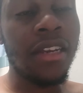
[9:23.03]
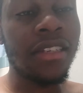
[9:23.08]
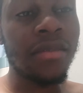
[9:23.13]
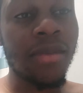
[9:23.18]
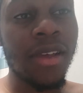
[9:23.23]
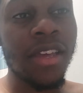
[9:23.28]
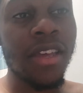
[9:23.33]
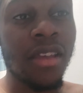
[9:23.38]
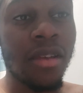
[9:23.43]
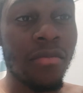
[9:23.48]
out to
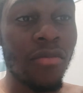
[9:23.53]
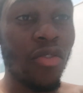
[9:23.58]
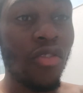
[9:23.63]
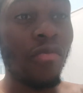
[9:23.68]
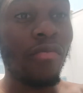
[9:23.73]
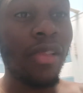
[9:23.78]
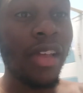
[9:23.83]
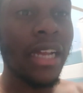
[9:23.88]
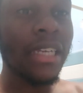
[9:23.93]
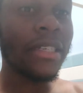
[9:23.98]
my young boy,
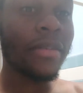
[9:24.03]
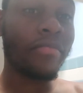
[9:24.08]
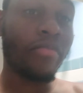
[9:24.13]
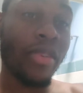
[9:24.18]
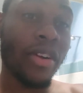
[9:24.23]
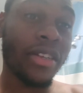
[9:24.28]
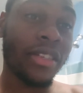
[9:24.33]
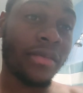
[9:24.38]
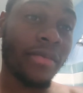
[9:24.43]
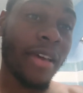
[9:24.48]
Blasian
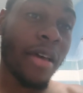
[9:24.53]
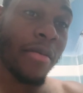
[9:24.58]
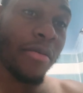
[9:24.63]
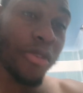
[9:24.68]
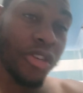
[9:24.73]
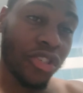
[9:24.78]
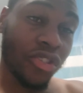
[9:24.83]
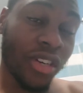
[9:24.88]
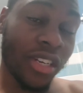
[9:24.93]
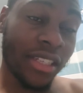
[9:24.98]
Prince, man. I'm gonna
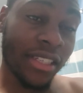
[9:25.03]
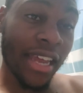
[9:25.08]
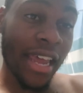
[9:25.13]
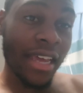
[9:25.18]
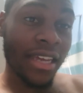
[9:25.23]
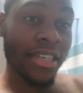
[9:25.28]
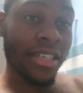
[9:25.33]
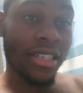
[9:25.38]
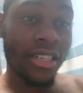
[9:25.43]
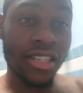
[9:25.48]
make sure to
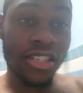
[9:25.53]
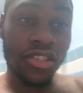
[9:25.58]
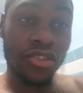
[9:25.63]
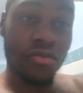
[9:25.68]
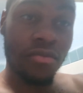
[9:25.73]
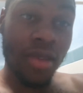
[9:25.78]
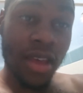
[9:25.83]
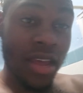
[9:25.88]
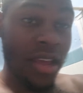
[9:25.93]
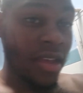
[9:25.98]
tag his shit too,
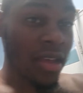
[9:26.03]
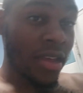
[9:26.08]
man.